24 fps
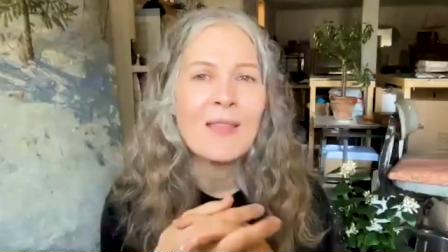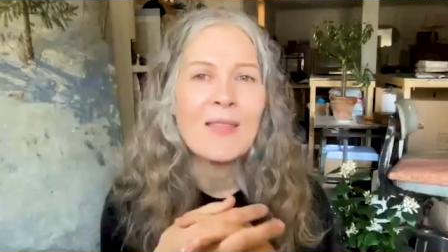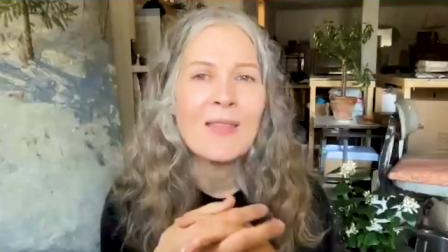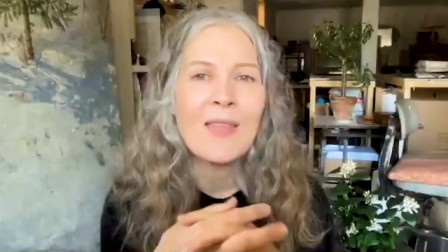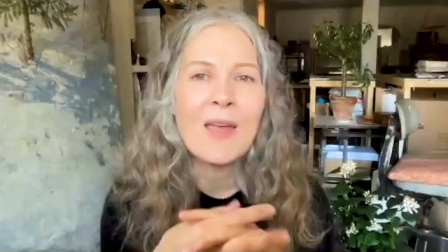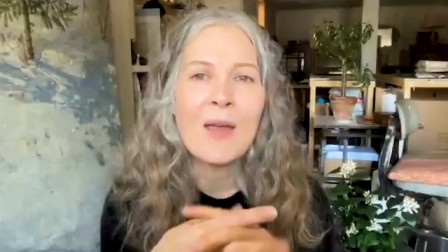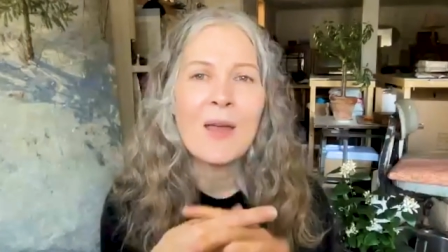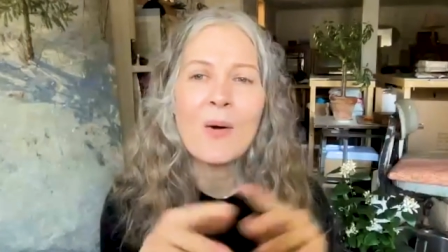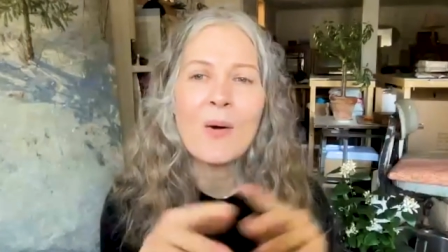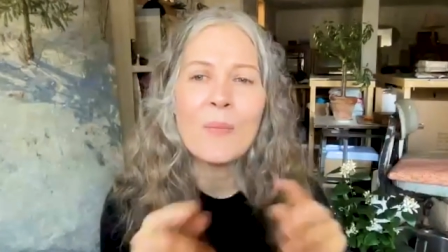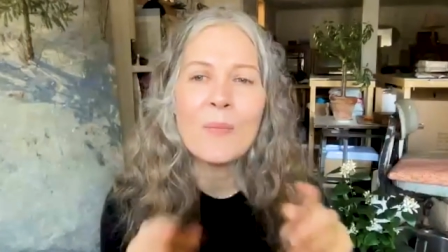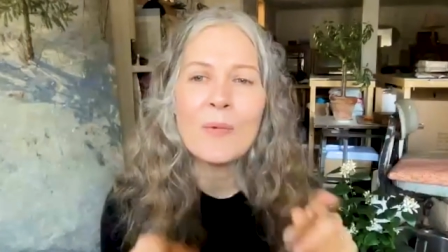
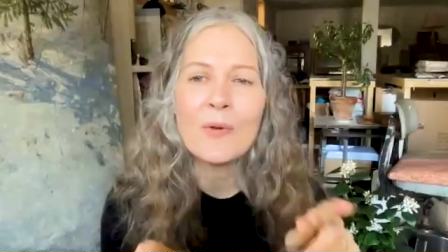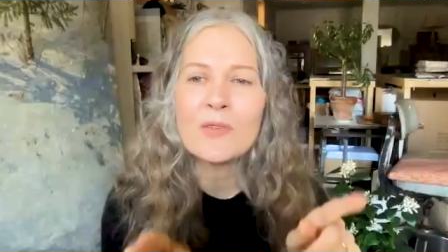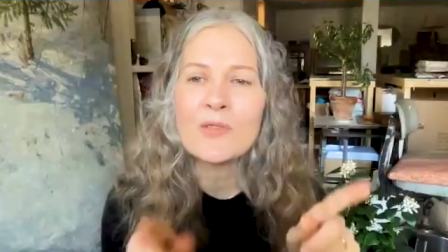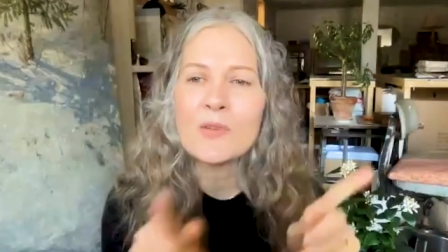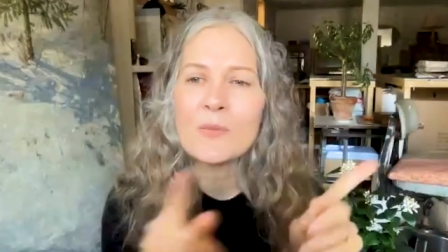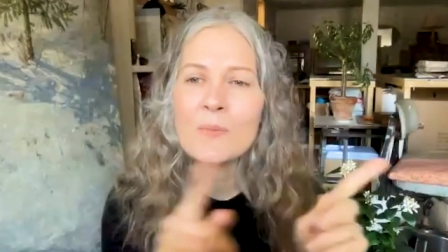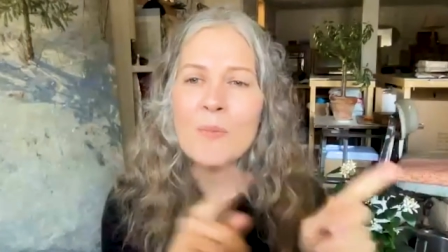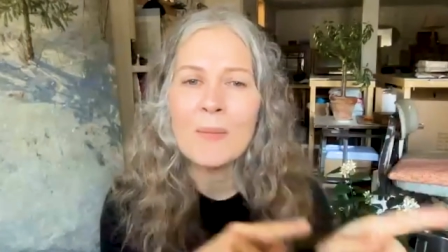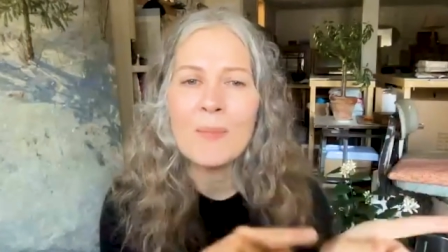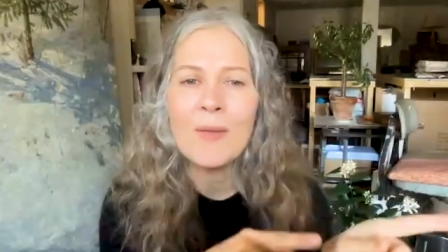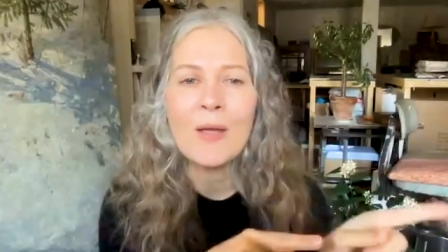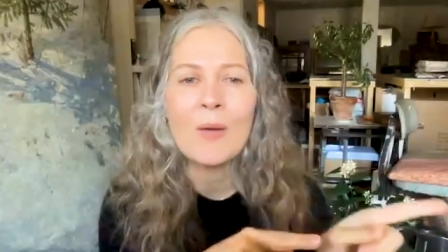they almost
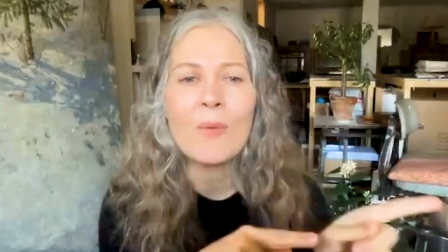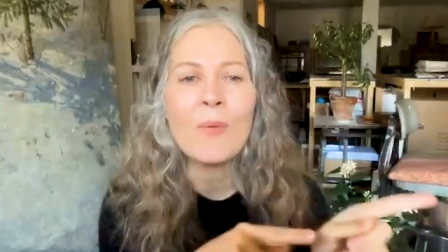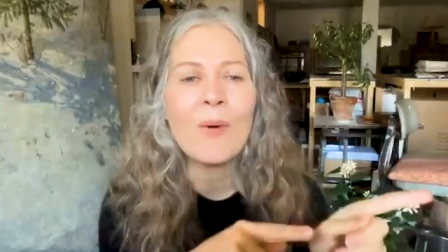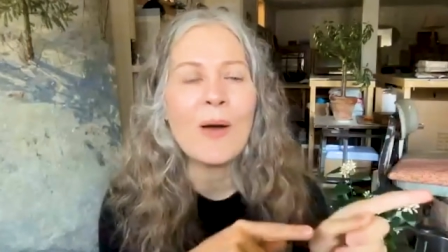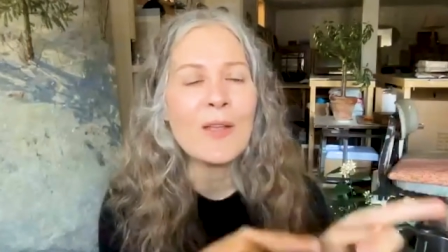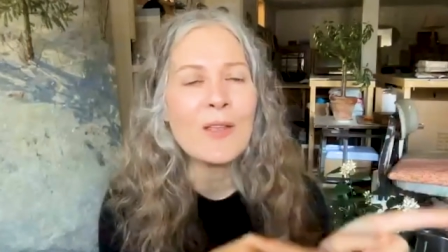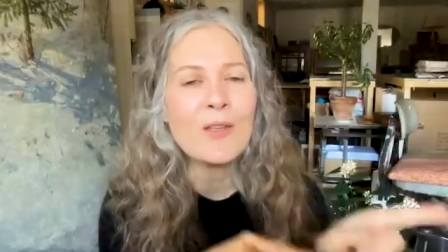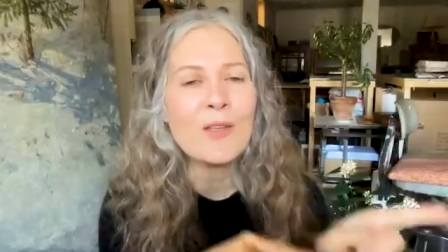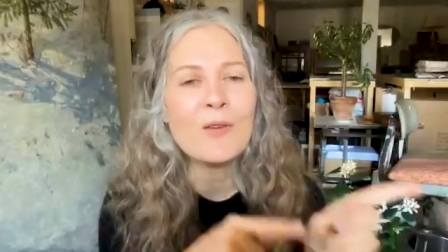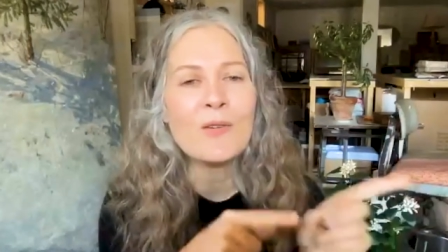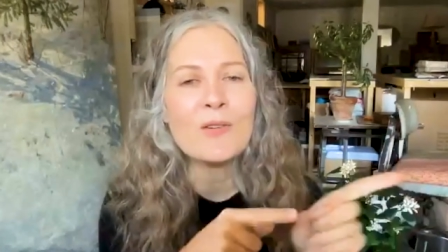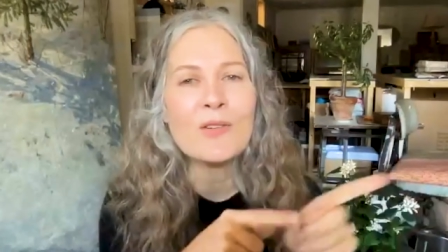mimic
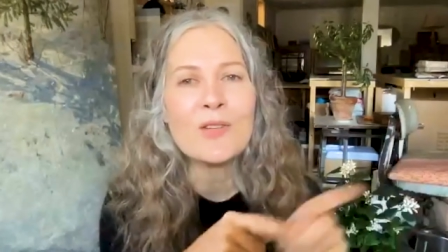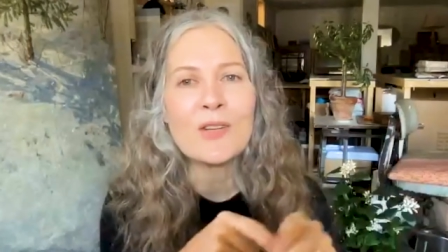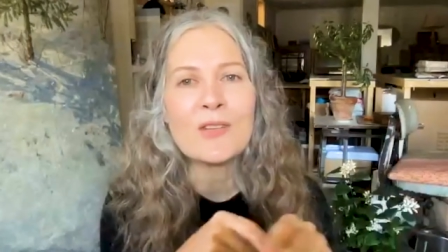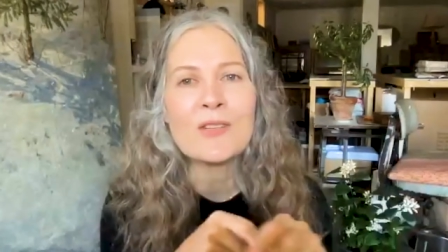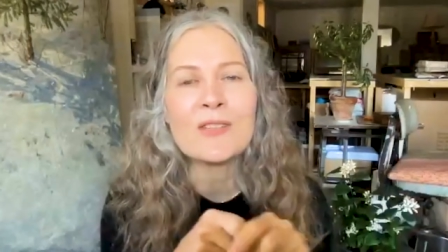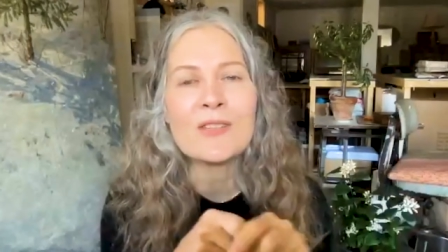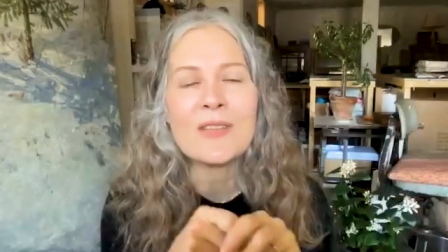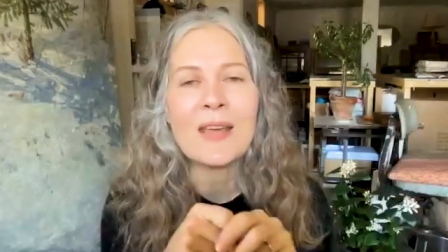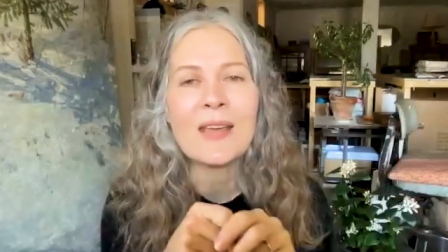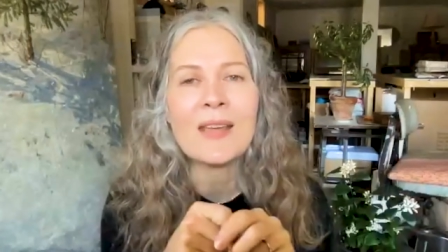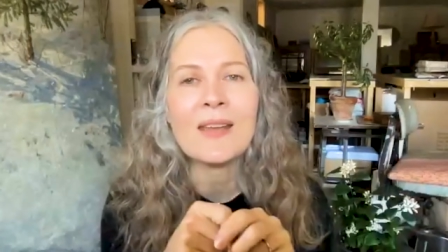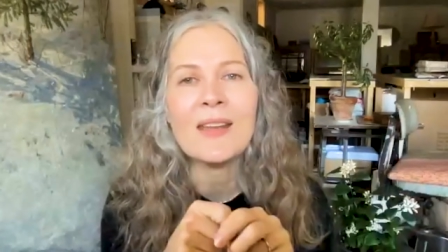what you
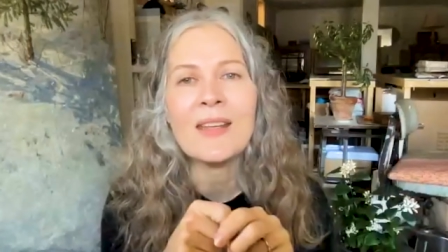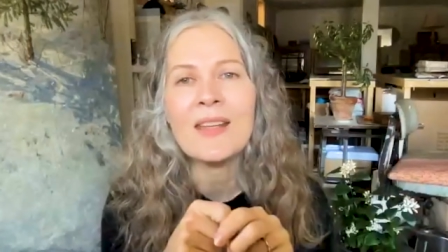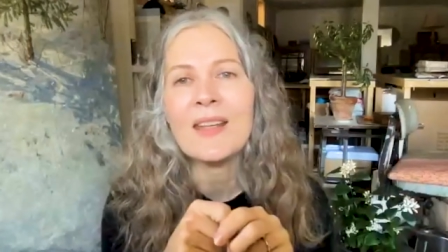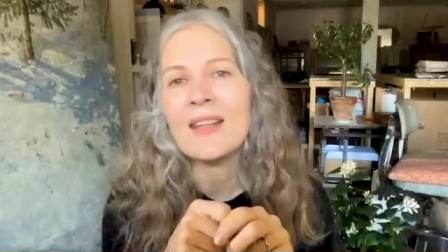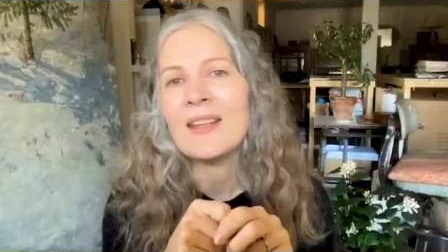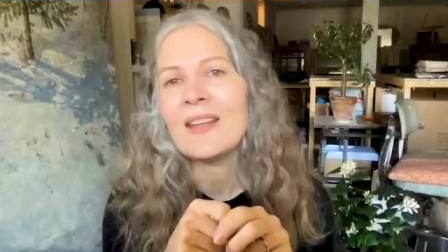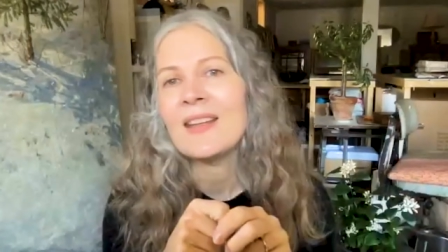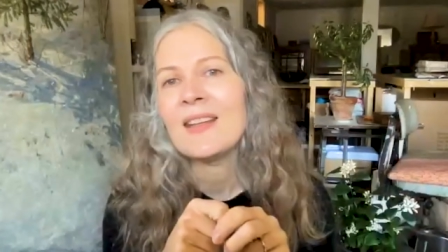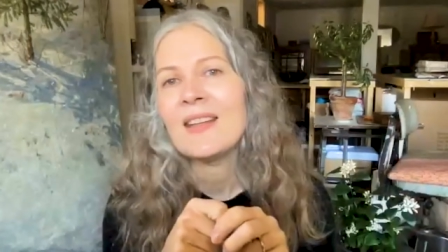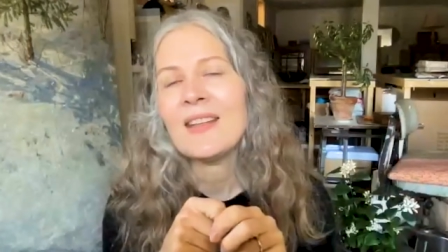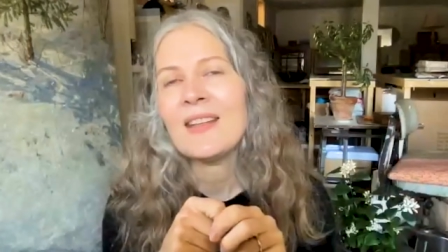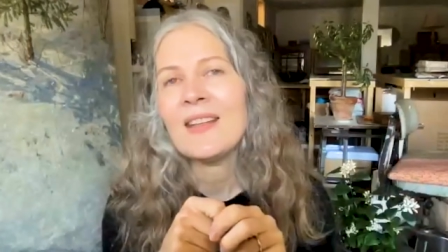just said
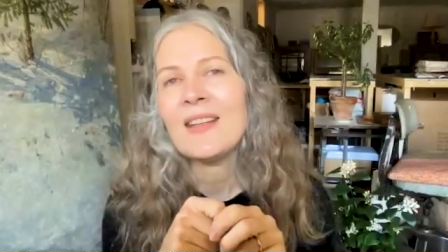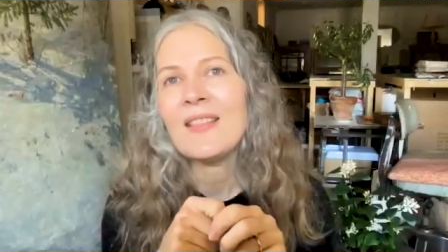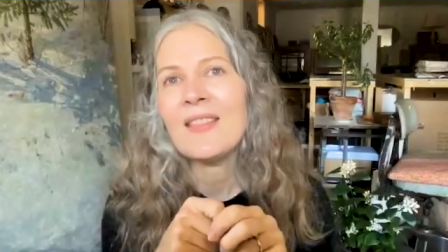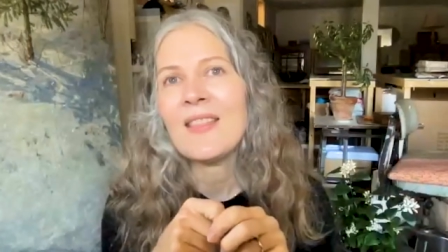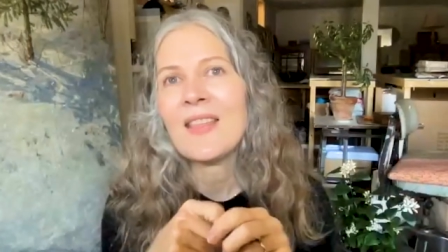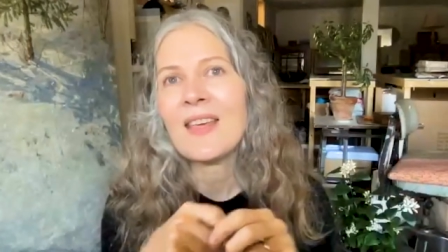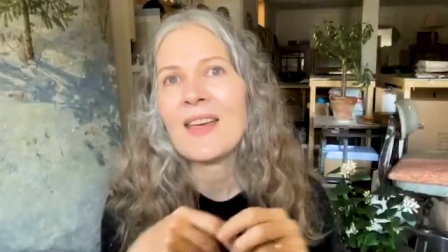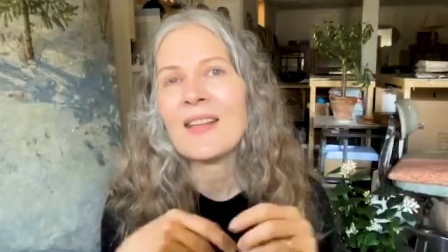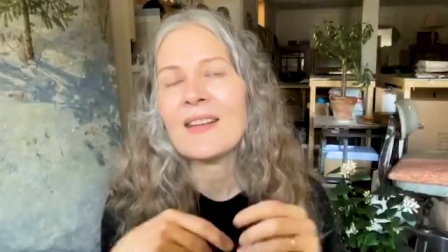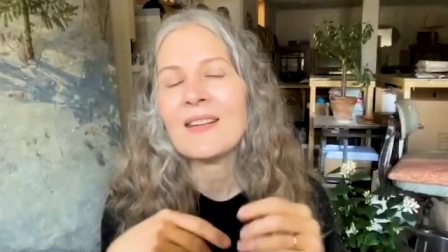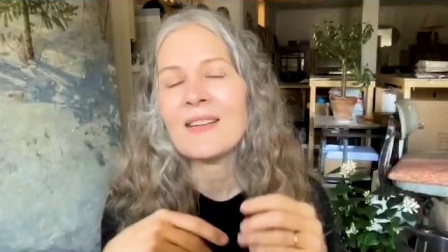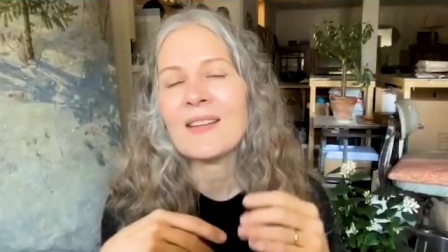in
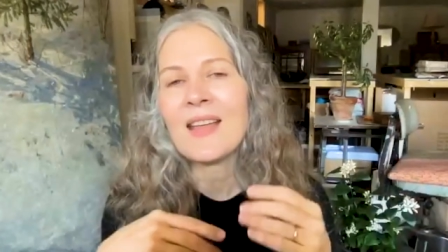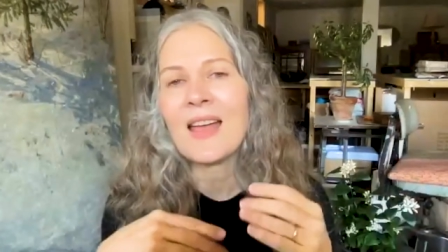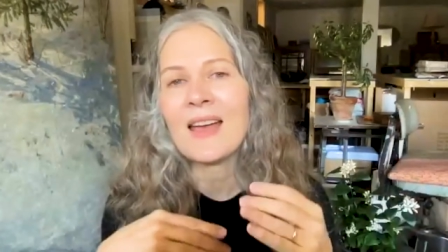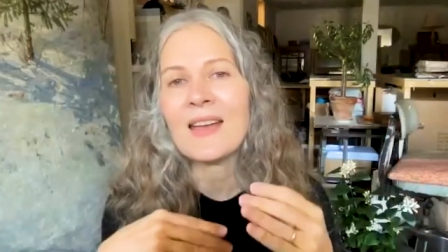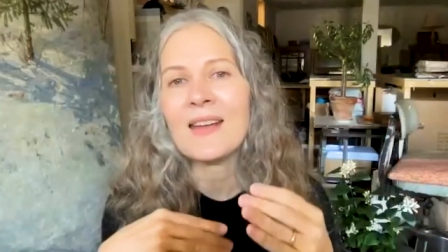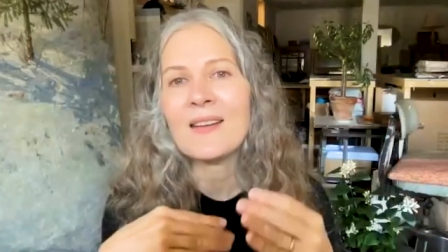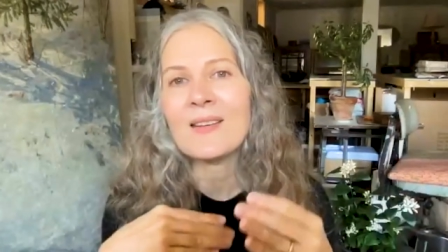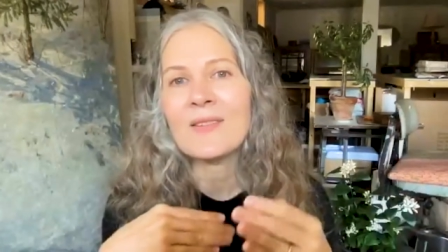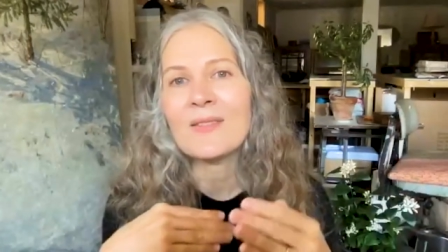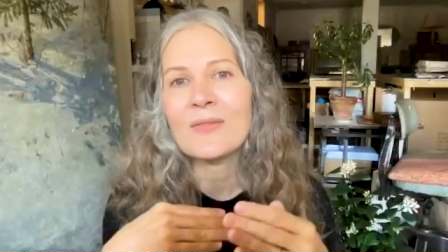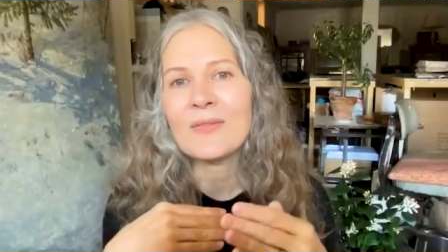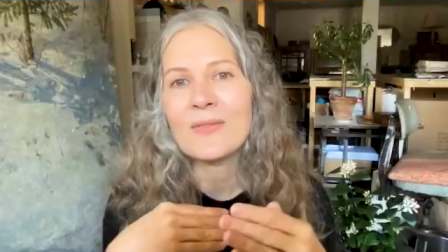that
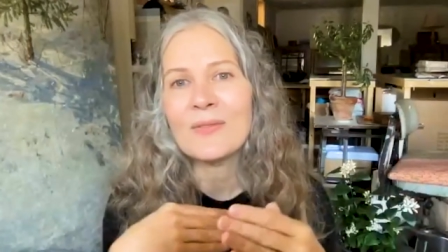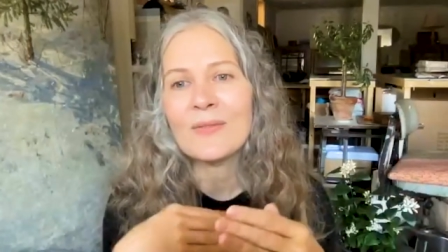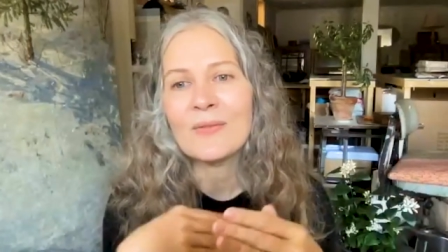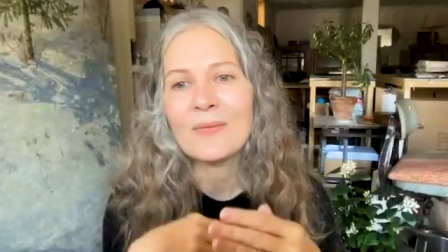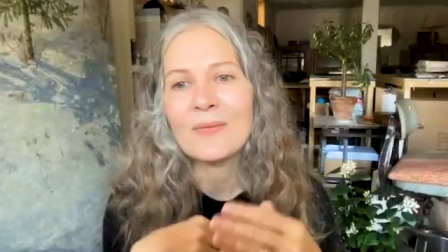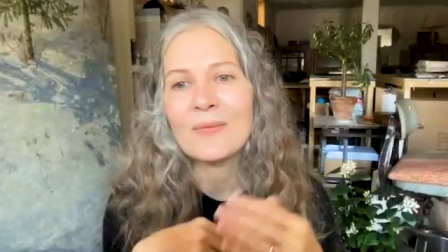kind of